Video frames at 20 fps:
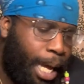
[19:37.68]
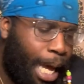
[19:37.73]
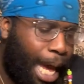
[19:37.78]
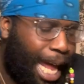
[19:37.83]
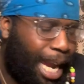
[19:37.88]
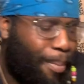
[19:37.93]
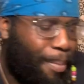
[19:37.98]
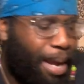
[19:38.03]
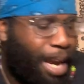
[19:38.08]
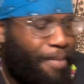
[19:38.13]

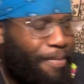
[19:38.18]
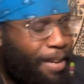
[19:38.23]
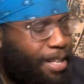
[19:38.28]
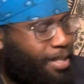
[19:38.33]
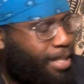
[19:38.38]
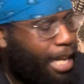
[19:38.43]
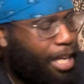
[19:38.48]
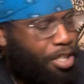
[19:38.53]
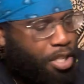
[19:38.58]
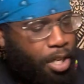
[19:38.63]
And a
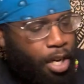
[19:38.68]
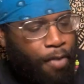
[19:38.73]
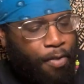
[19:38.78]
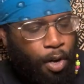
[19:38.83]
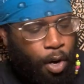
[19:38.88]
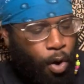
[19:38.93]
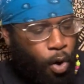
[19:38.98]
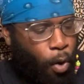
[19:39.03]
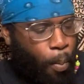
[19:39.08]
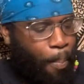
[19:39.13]
manifestation of
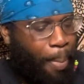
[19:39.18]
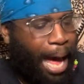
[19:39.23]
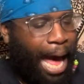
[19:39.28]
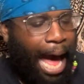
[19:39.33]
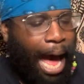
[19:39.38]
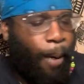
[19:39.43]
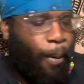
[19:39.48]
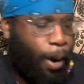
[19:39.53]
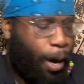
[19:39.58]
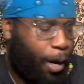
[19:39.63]
your own
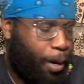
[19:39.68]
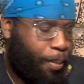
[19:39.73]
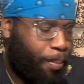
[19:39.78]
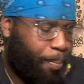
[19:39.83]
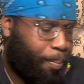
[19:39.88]
power.